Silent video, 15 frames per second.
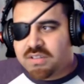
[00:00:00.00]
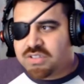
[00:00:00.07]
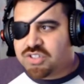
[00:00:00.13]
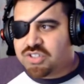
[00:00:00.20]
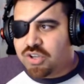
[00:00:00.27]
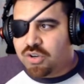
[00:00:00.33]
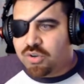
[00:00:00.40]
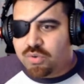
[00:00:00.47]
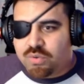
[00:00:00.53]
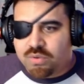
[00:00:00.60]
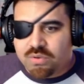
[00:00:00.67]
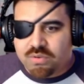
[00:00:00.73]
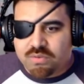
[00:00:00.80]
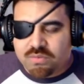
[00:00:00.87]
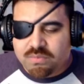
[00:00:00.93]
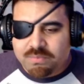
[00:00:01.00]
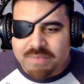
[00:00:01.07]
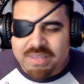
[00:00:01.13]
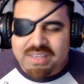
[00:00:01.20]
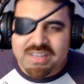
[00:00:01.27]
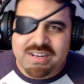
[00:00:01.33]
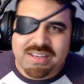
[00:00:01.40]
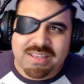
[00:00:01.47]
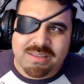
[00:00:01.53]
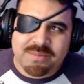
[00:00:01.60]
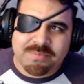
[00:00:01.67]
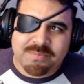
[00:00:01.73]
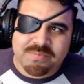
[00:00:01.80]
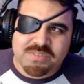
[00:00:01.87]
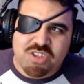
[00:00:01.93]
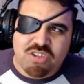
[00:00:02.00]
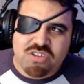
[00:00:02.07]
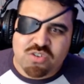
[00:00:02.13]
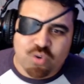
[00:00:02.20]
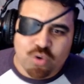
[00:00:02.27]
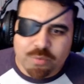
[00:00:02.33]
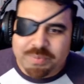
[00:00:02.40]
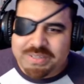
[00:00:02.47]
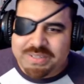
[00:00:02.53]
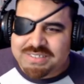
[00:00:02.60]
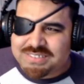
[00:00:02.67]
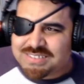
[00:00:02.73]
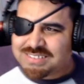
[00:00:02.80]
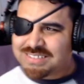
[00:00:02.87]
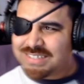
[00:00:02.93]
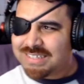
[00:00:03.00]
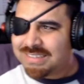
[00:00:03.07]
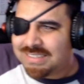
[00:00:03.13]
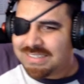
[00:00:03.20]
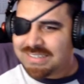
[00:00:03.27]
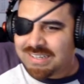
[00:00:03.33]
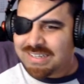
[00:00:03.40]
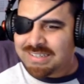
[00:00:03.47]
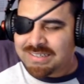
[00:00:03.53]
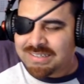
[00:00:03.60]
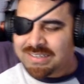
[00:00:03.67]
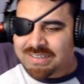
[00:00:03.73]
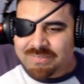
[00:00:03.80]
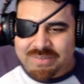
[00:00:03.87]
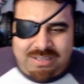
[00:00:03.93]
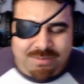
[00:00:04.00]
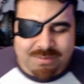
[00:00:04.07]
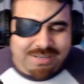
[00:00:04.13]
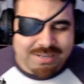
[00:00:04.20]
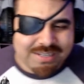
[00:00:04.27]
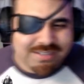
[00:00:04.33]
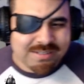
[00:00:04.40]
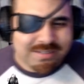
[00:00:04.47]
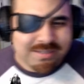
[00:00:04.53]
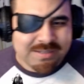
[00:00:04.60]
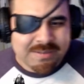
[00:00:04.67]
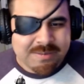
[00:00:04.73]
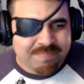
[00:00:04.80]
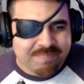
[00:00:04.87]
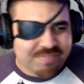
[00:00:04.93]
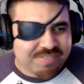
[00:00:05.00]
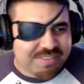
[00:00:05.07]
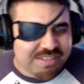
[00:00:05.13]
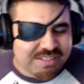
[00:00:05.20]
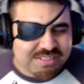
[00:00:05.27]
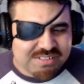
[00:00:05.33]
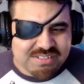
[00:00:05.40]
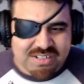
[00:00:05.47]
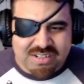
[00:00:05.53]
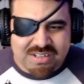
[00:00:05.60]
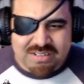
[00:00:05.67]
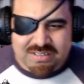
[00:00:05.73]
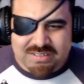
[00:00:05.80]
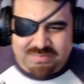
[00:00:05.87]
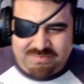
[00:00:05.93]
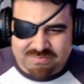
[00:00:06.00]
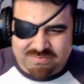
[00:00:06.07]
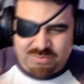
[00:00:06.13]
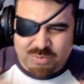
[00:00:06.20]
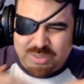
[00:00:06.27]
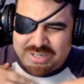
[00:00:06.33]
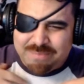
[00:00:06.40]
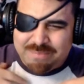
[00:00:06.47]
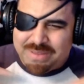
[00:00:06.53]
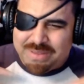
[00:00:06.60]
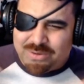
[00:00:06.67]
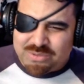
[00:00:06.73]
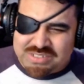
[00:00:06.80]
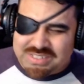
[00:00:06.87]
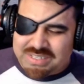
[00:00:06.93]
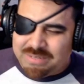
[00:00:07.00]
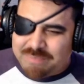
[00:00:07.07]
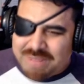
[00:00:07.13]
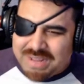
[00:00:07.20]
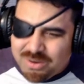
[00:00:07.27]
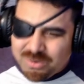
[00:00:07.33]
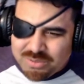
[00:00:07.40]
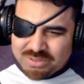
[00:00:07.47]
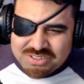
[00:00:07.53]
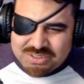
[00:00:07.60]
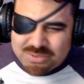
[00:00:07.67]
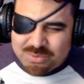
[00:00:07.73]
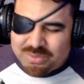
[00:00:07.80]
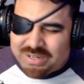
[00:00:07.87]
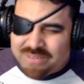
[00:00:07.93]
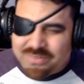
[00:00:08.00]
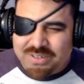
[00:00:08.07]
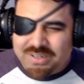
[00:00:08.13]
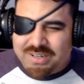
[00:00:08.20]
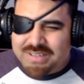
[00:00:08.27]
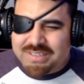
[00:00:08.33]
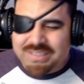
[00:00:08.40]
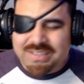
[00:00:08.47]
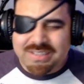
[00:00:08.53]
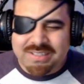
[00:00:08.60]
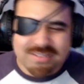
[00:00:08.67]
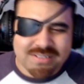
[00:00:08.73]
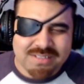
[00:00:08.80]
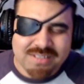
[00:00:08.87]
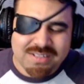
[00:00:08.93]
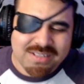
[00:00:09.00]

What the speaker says: So making him Scorpion's descendant and then giving him like these what do you have, metal skin powers or whatever at the end,